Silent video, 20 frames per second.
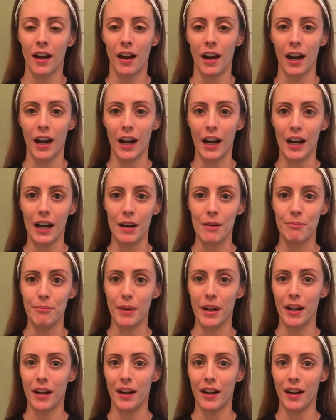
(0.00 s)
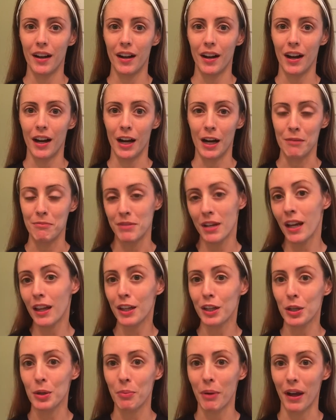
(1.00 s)
I'm
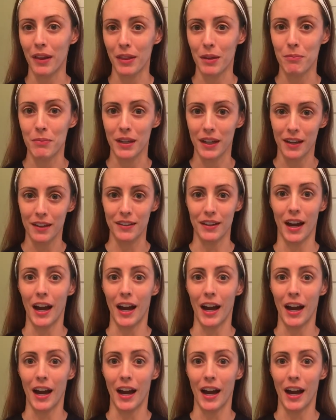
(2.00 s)
telling you about them because